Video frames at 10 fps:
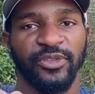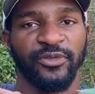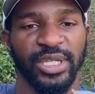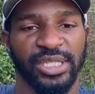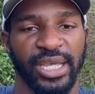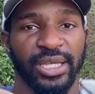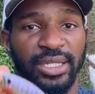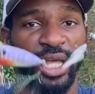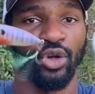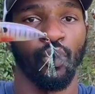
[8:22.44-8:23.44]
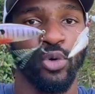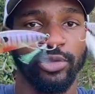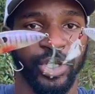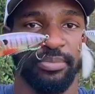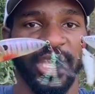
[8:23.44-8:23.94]
be fished like a
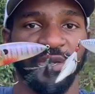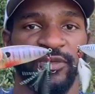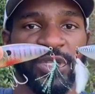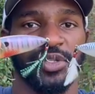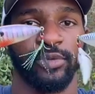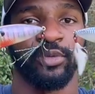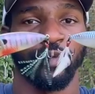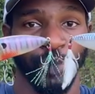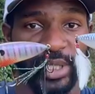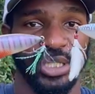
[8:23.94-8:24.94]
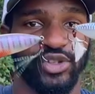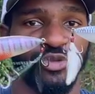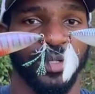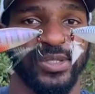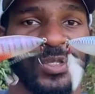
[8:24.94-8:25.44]
wounded bait fish to really
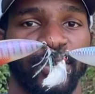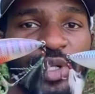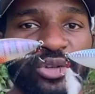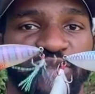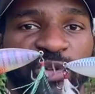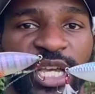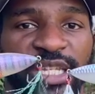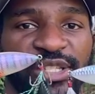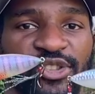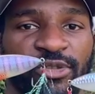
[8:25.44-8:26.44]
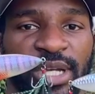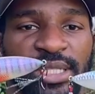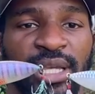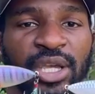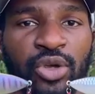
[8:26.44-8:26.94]
trigger some of those reaction strikes.
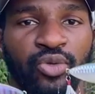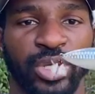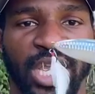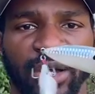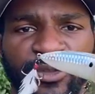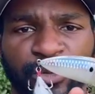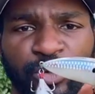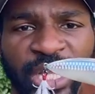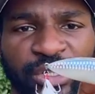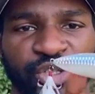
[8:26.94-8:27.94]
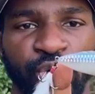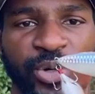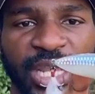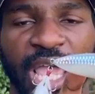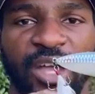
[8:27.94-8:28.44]
You have like a two
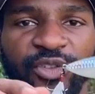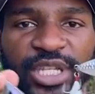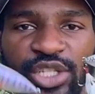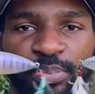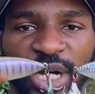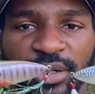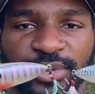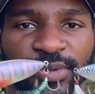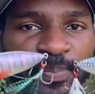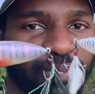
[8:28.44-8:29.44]
and a half inch popper,